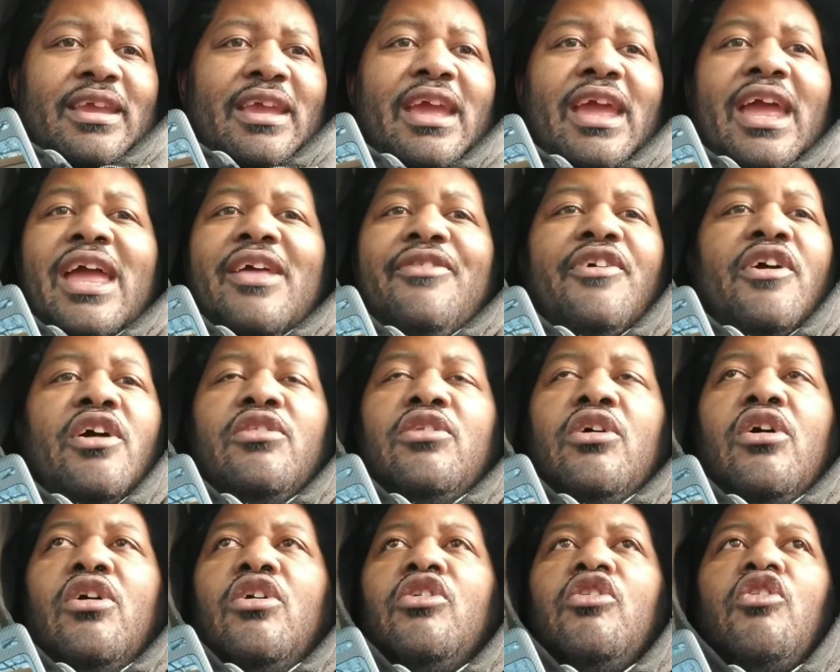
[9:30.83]
anything
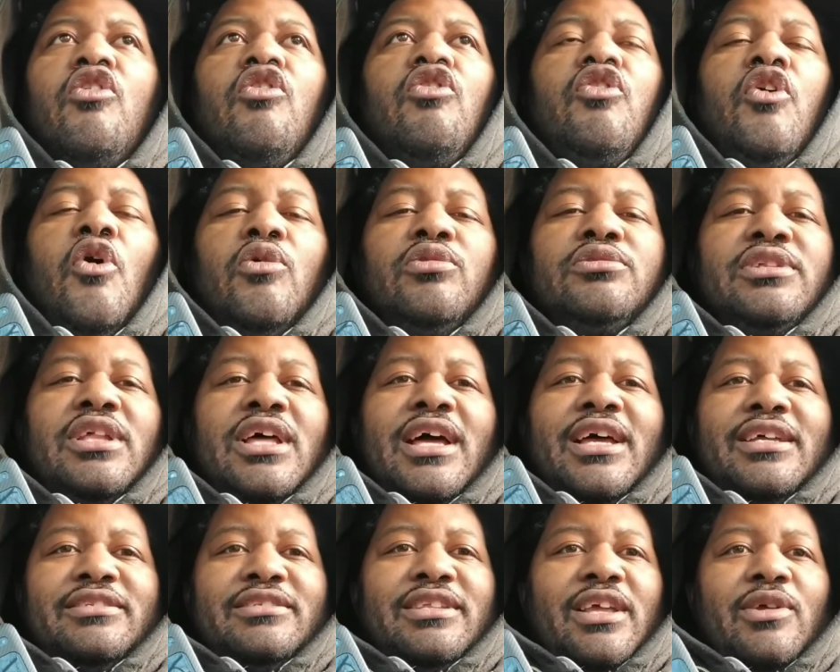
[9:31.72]
along those
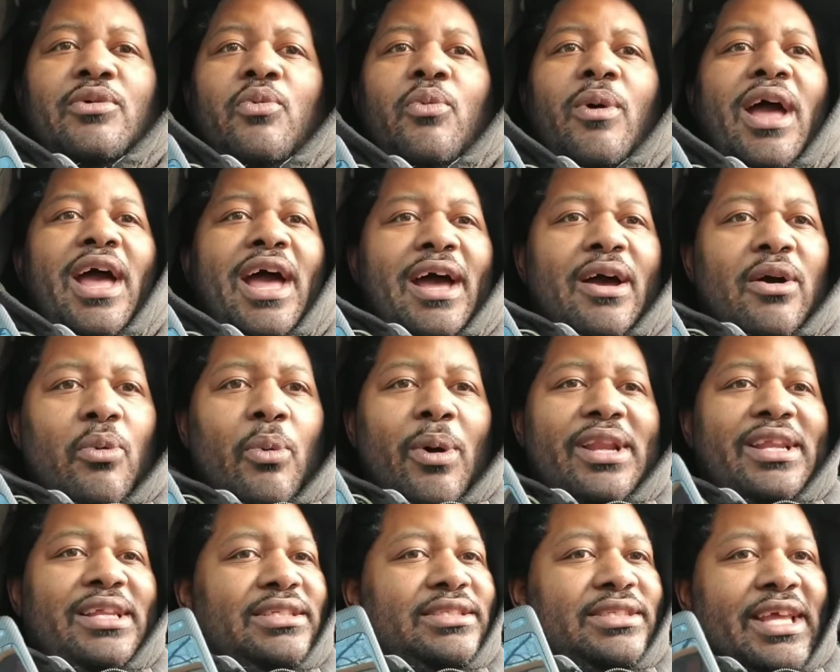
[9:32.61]
lines. Like, wow, what
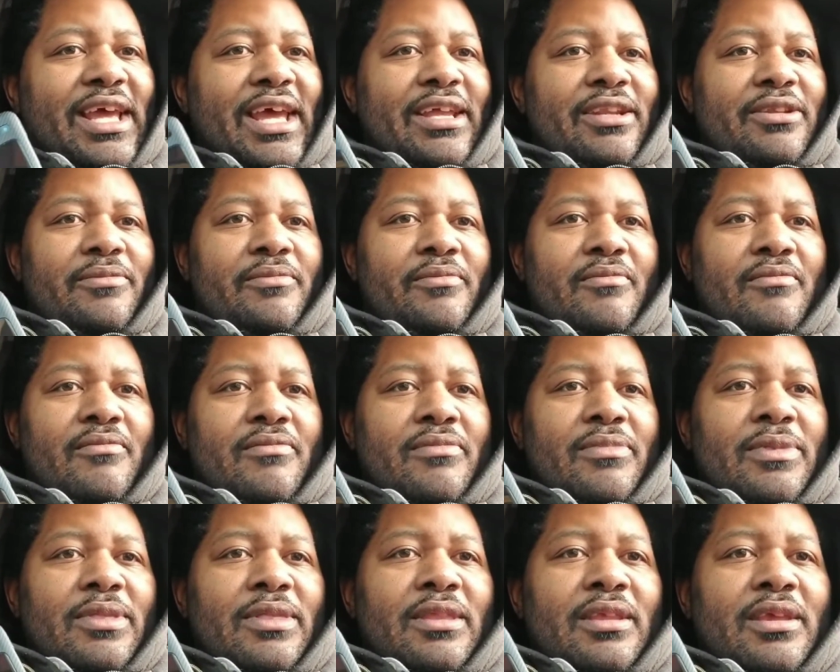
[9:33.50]
is that?
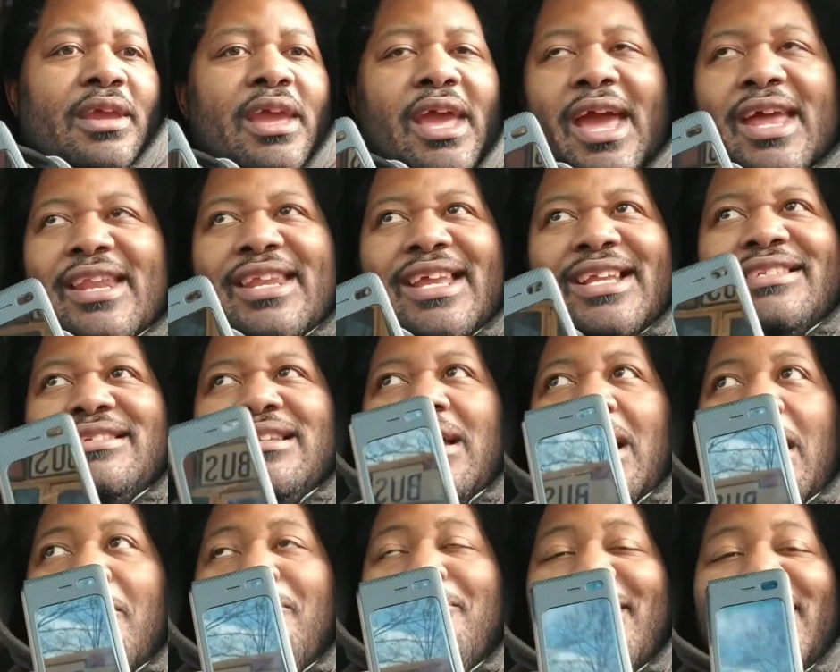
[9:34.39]
And it's
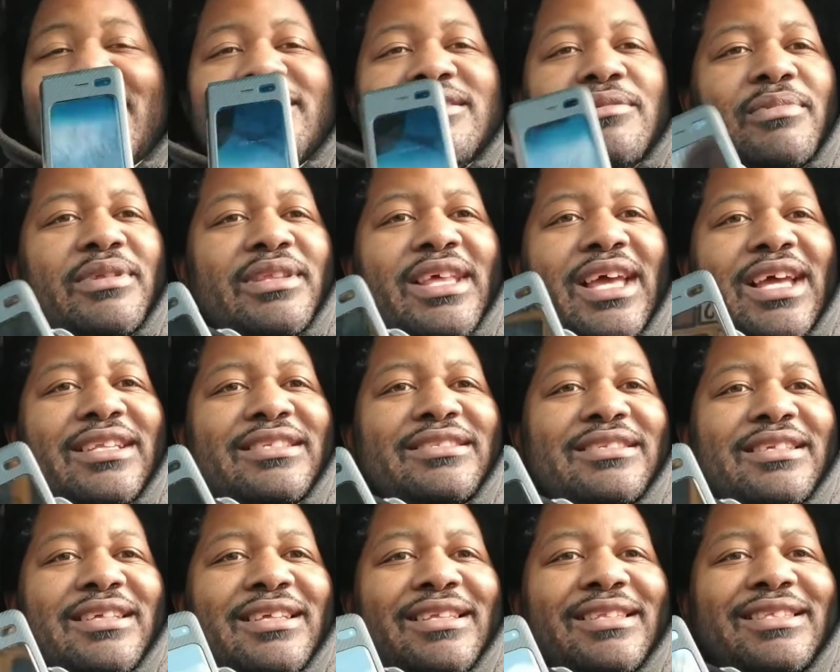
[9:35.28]
amazing me that
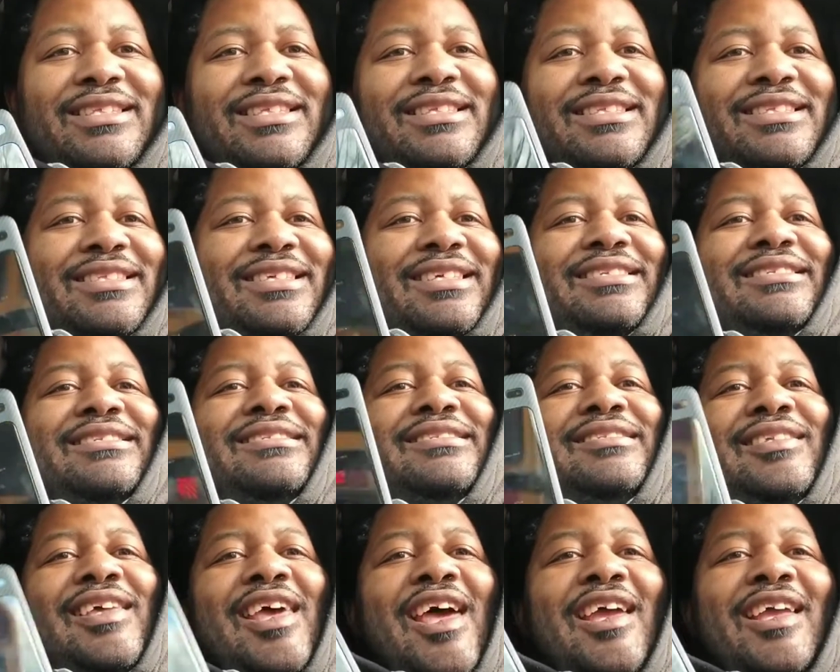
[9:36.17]
this
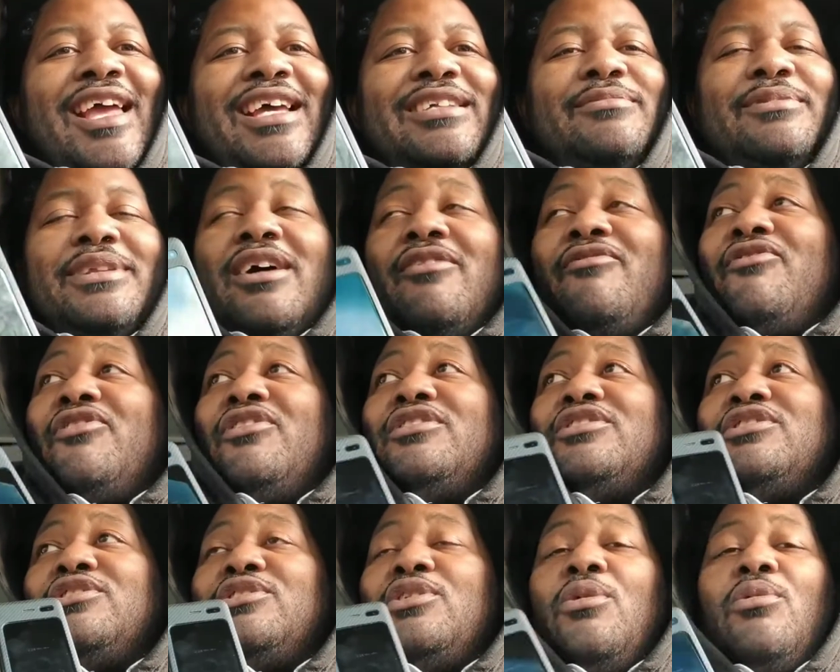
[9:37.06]
tech has been out for
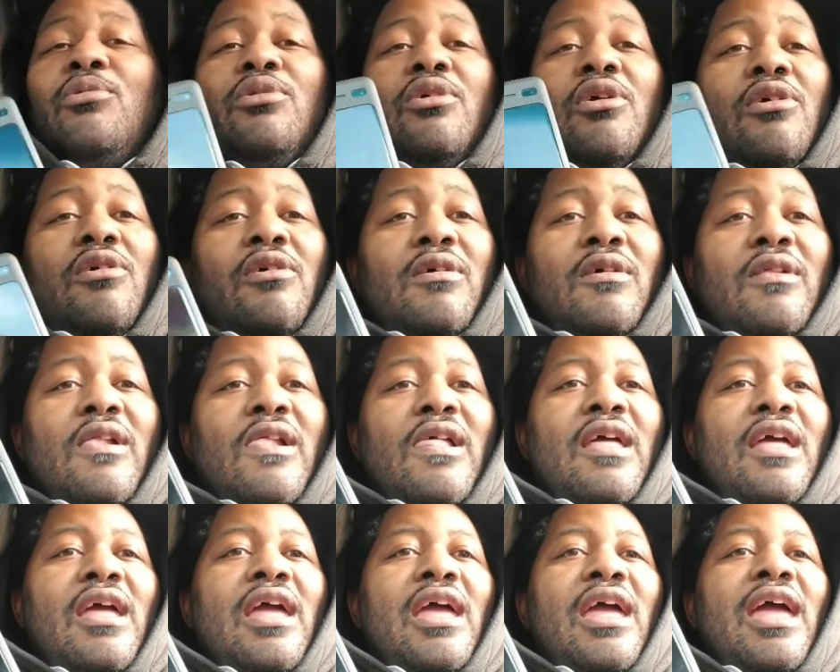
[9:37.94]
so long
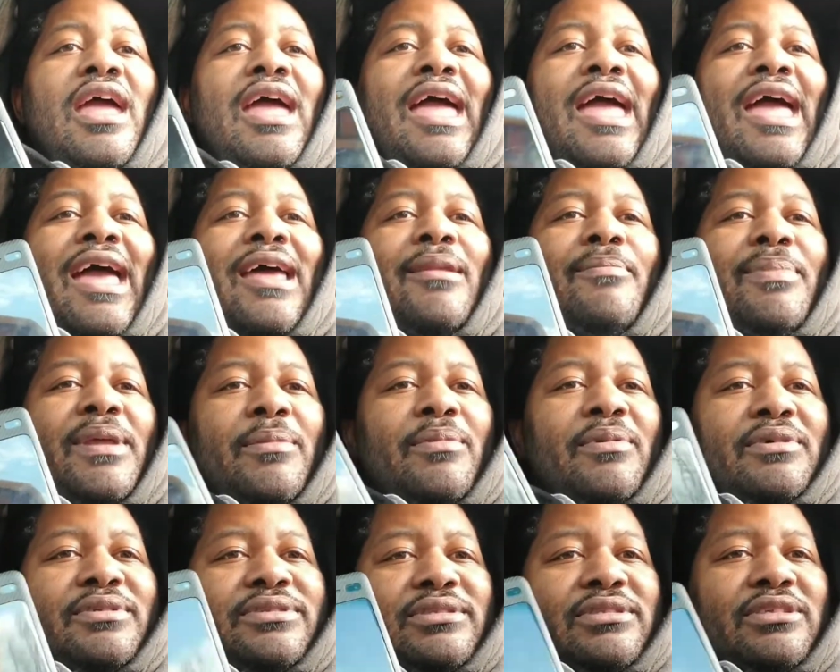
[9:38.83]
and
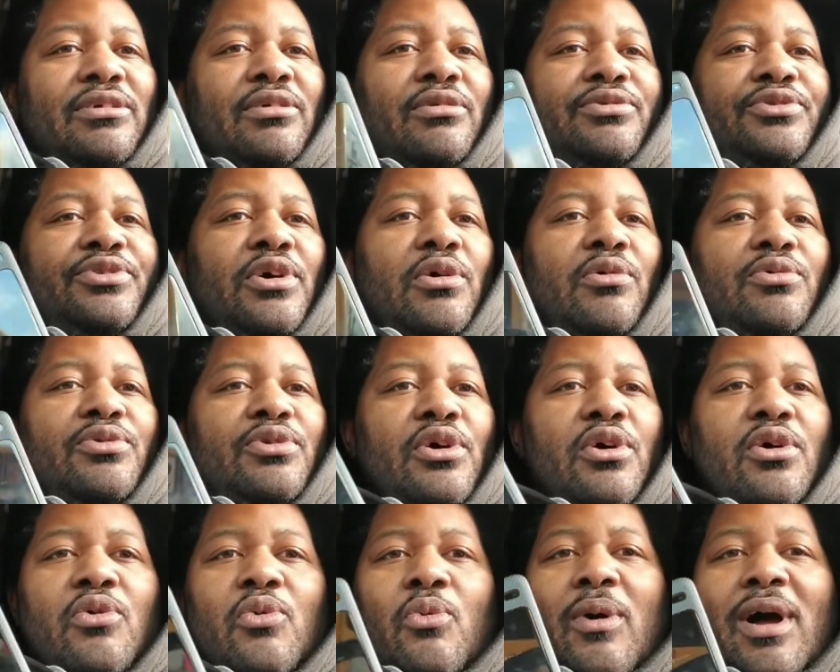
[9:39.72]
people still don't
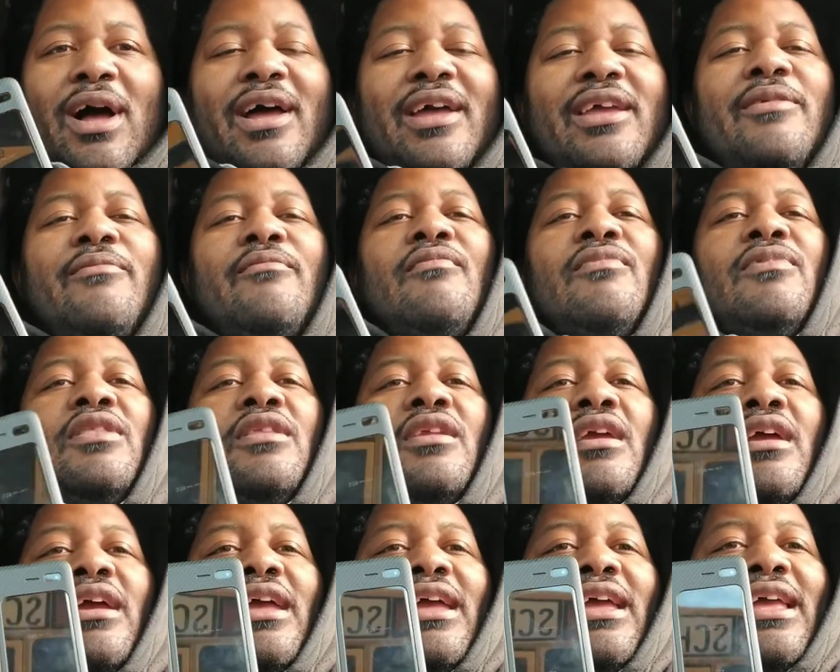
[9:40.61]
know why.
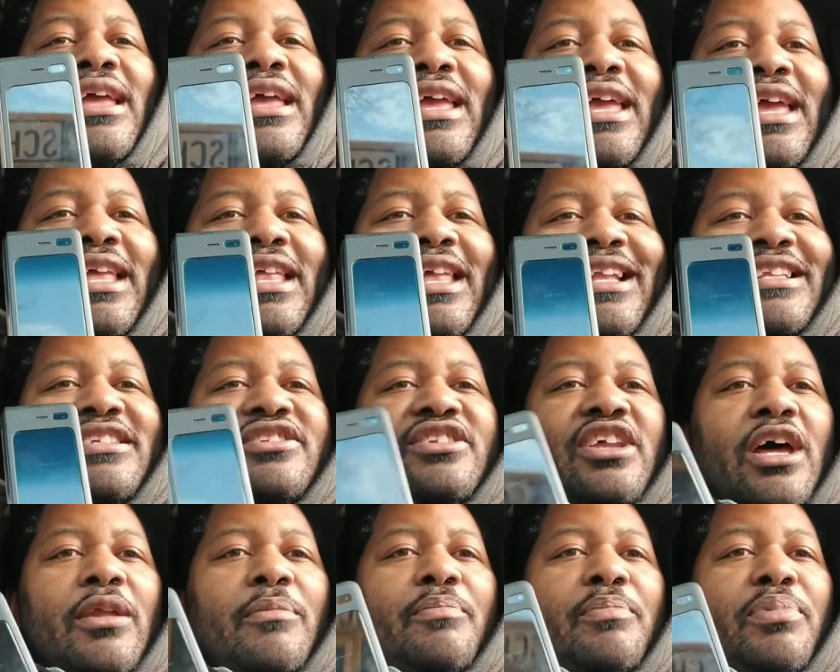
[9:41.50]
It's
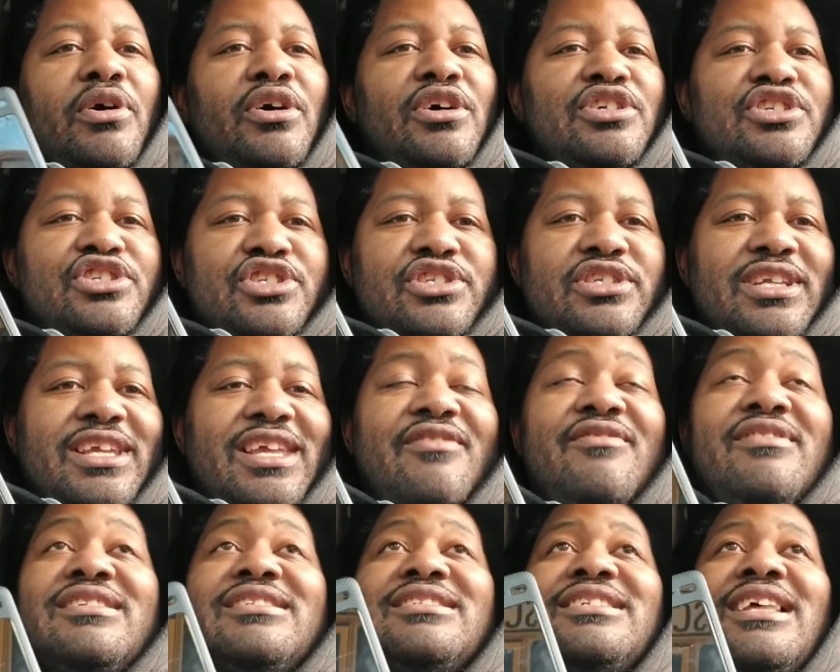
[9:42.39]
not pushed.
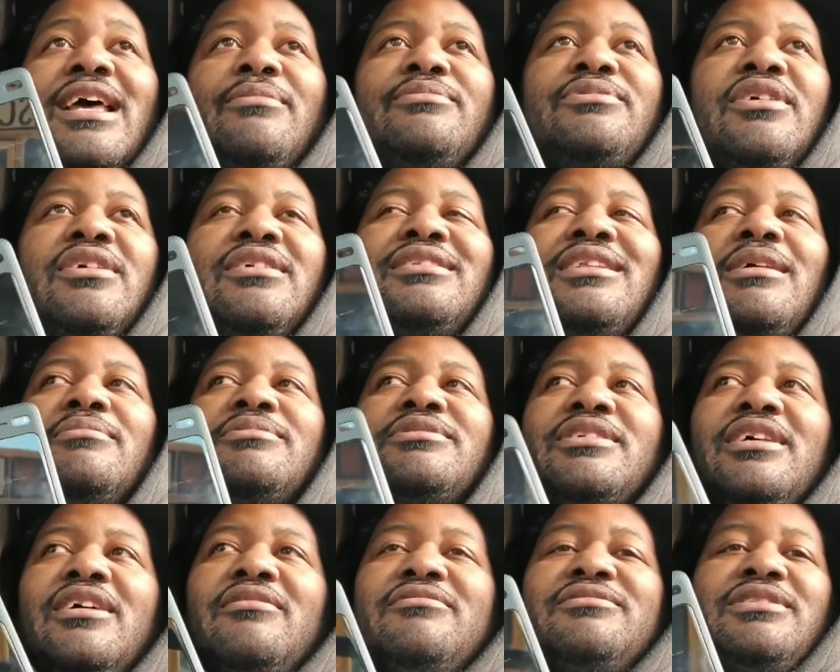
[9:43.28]
Even Samsung
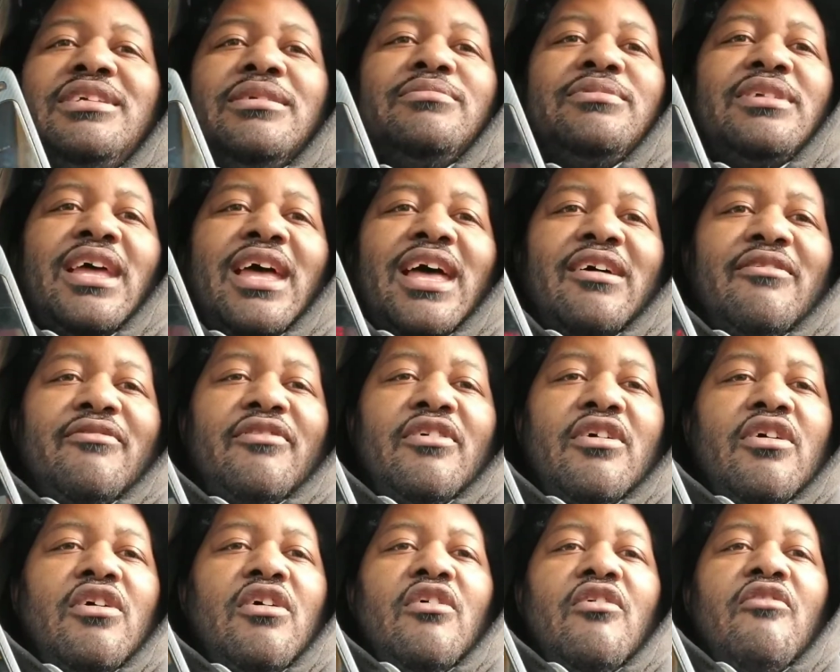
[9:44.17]
themselves seems to have
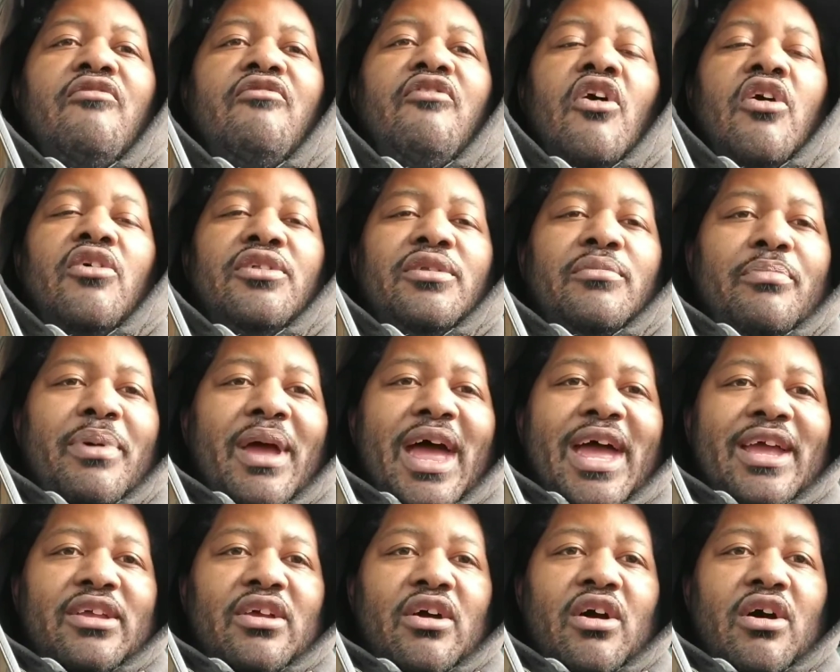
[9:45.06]
fallen
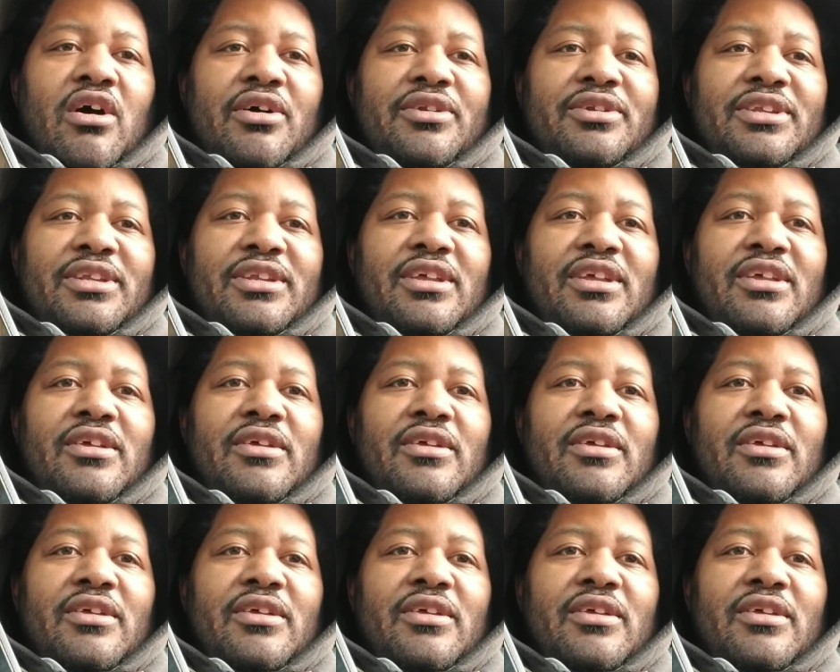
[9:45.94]
back on